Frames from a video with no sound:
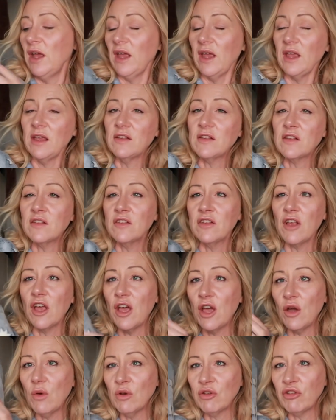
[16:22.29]
It's
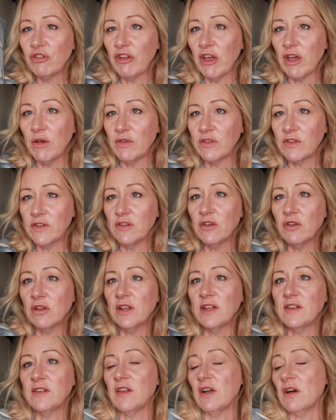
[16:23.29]
so
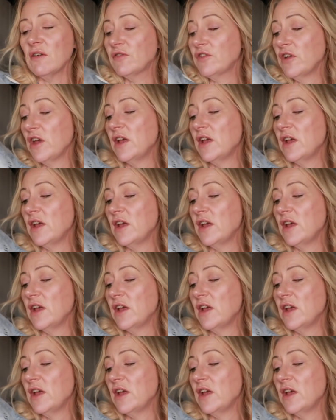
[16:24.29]
snugly soft,